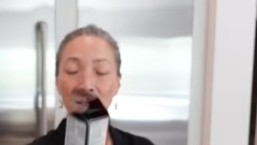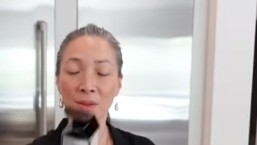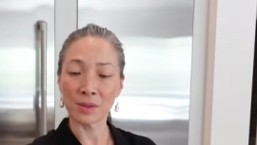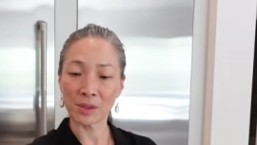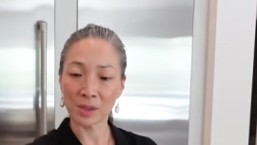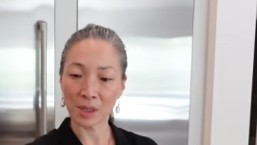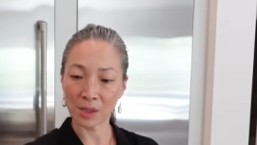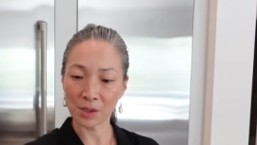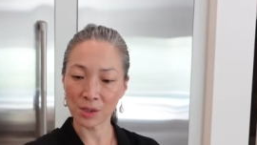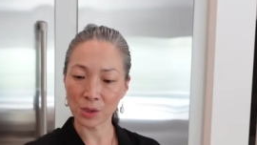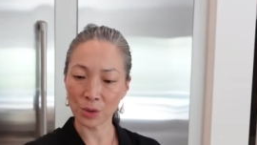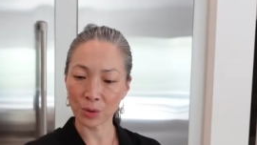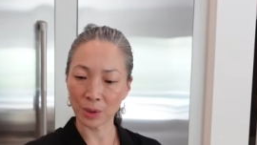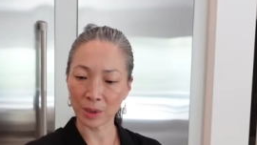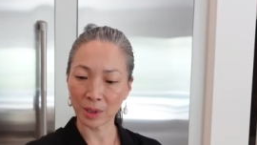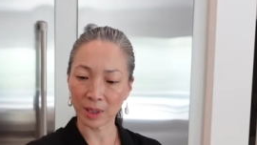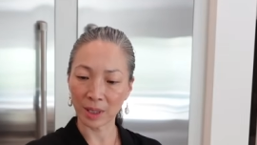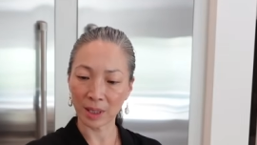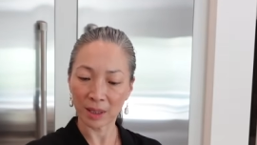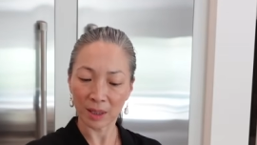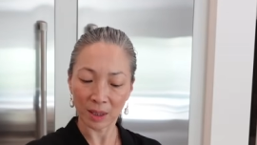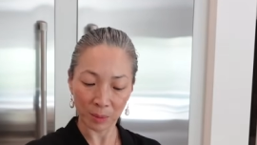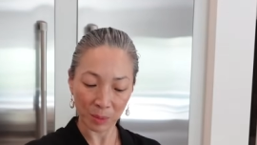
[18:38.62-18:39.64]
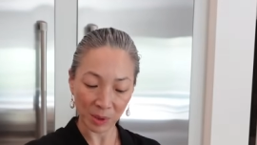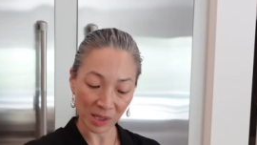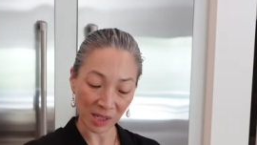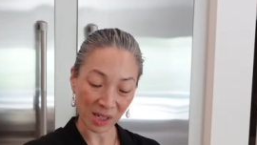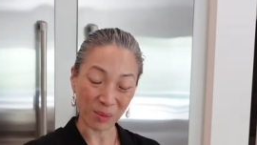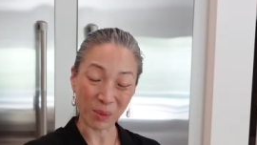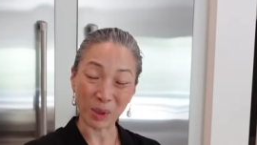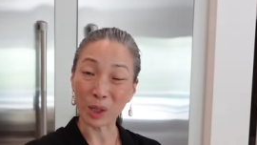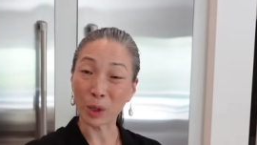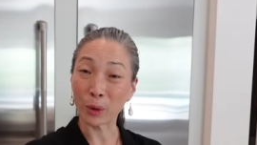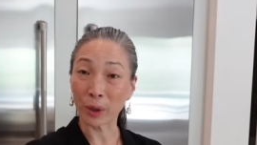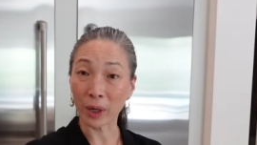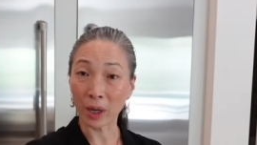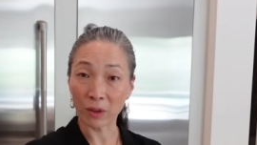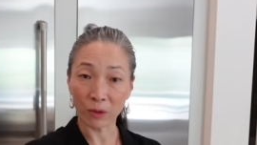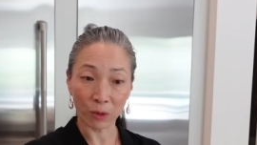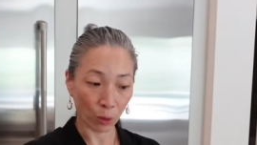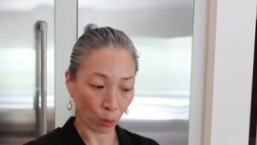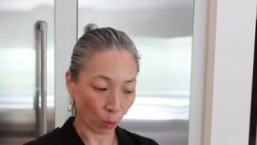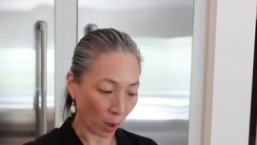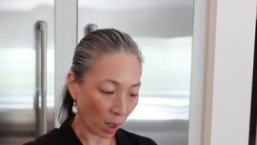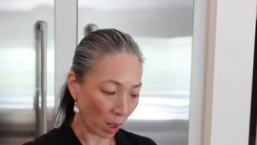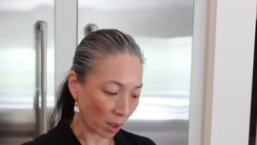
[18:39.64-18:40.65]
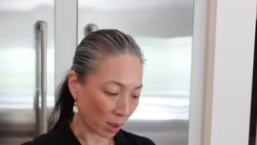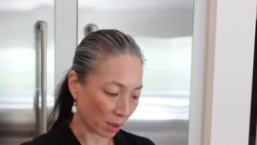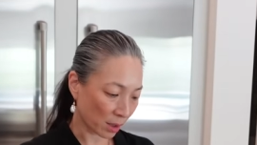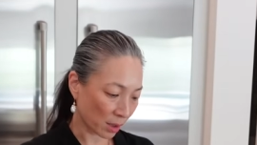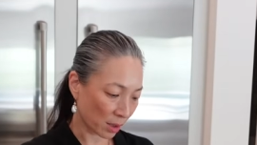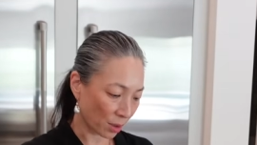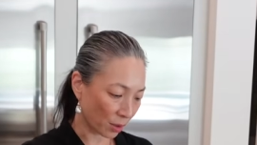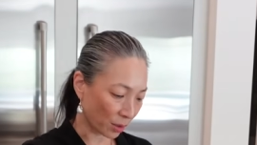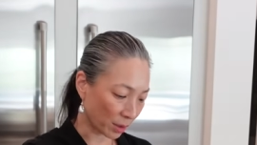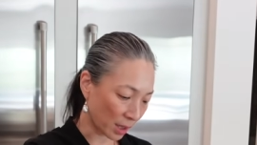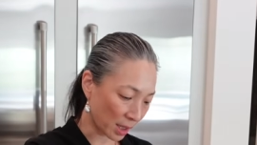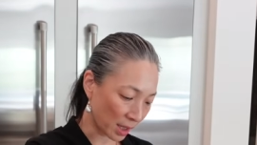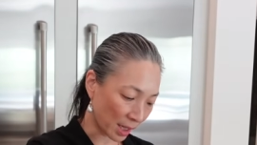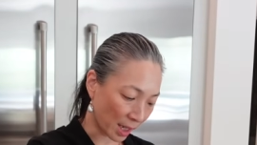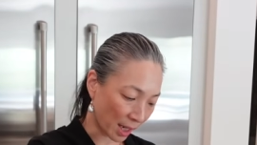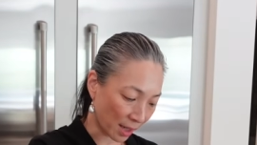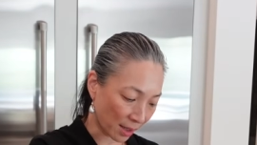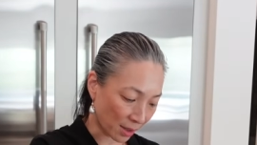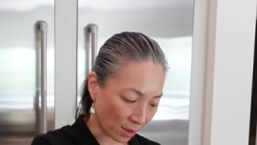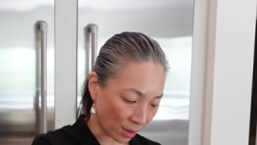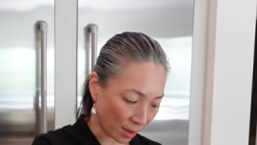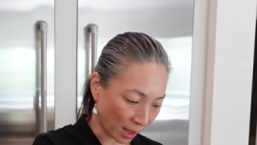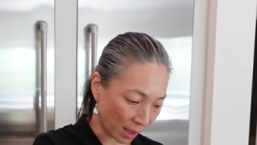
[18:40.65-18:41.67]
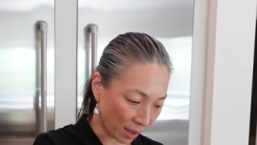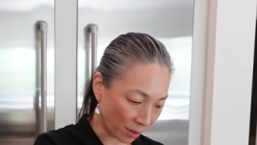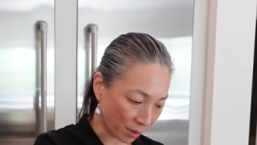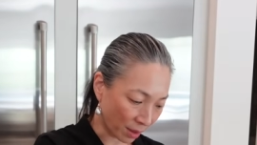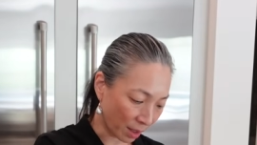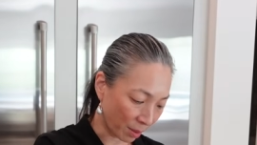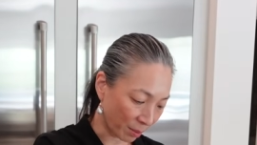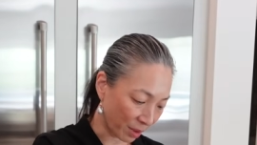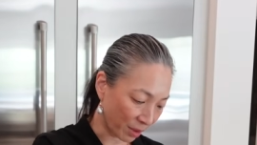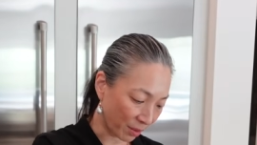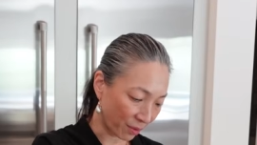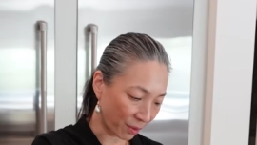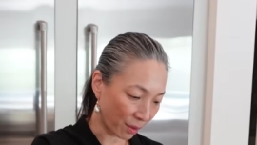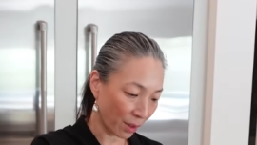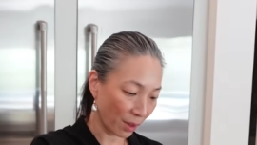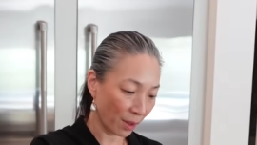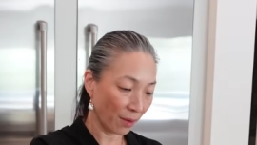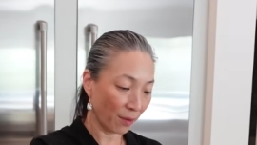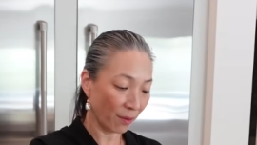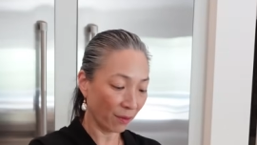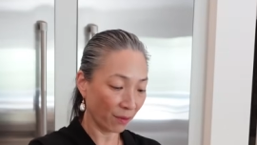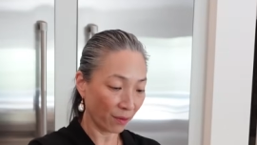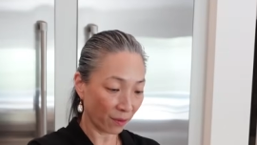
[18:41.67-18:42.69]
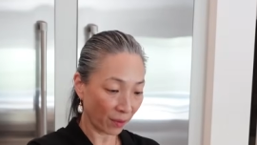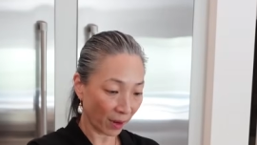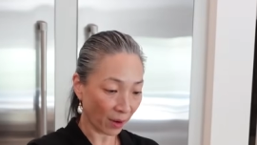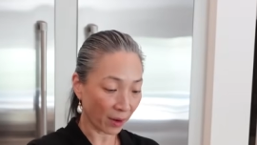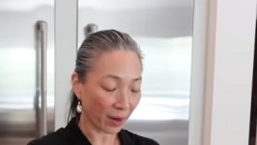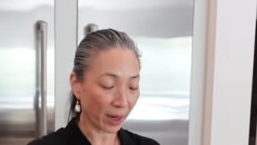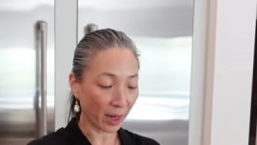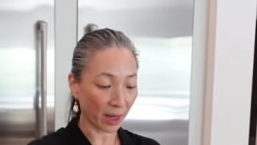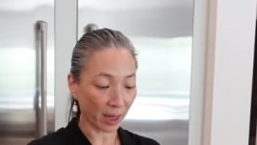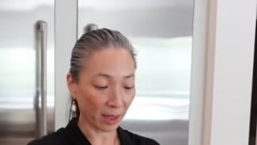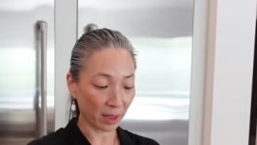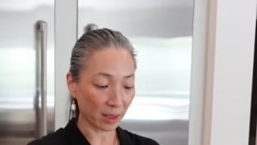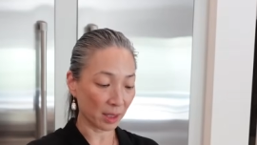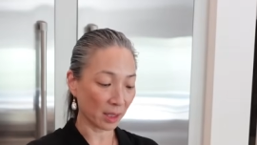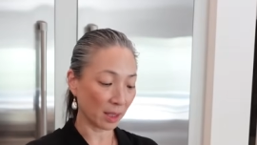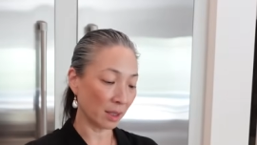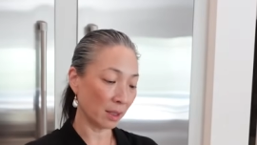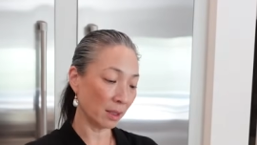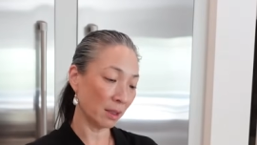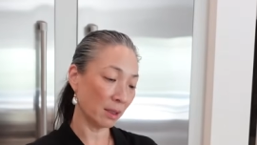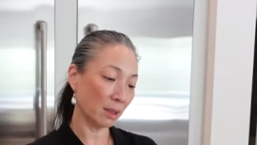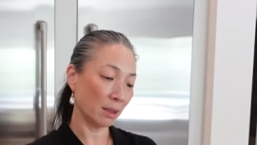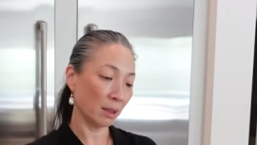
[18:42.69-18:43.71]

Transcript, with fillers: of sunscreen lately because I've been going out for walks during the day, so that'll come in very handy.